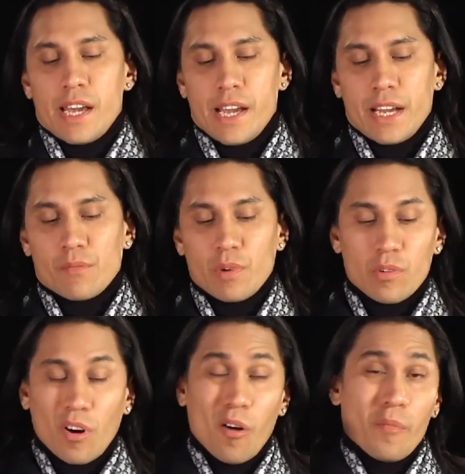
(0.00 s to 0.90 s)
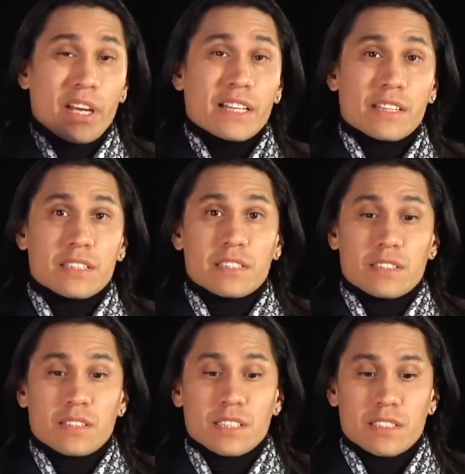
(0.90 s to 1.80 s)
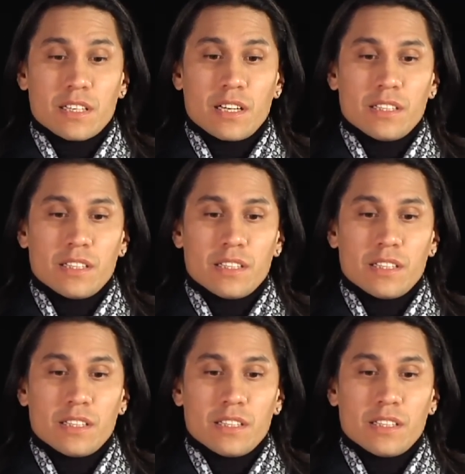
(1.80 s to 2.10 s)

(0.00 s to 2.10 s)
And we would all meet at this